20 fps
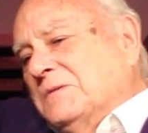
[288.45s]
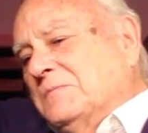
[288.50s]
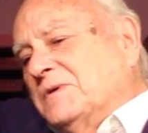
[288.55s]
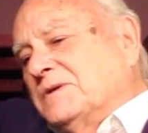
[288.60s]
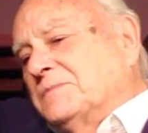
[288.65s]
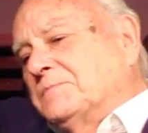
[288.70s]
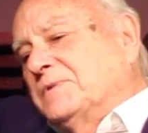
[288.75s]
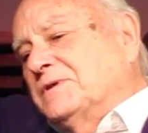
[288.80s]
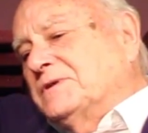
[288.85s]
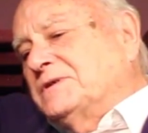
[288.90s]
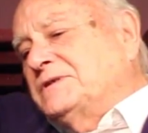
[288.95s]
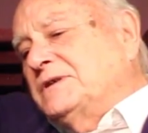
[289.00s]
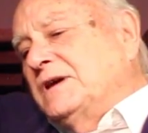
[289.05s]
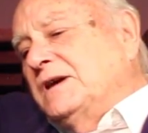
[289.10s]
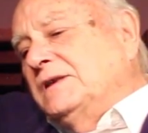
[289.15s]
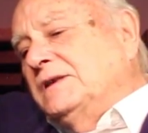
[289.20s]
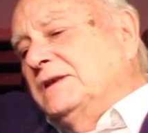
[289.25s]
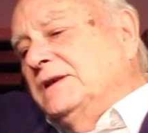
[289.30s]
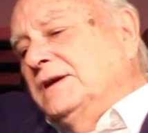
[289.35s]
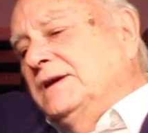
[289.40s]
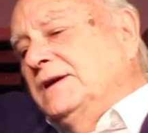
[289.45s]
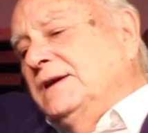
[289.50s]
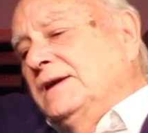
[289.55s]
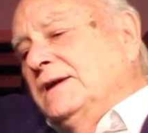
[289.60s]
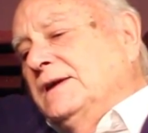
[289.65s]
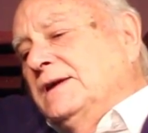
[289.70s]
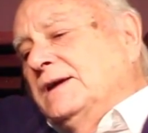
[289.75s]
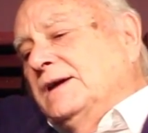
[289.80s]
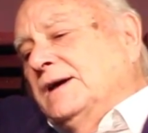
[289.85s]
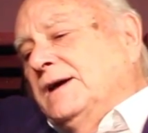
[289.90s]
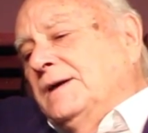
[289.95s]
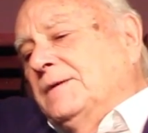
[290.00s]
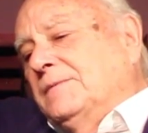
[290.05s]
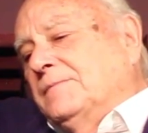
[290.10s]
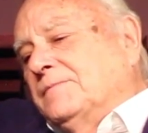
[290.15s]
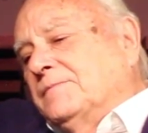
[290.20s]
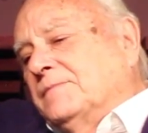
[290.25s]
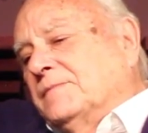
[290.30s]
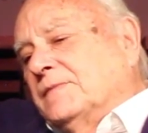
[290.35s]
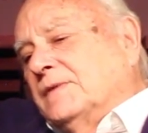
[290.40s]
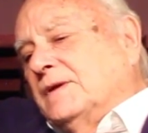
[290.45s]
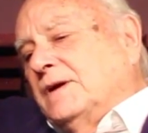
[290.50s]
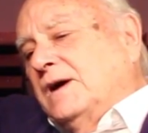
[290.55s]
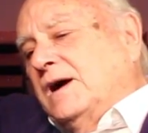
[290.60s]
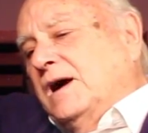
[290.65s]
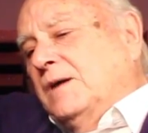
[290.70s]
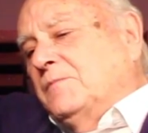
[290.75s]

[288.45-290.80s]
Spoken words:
But certainly I'm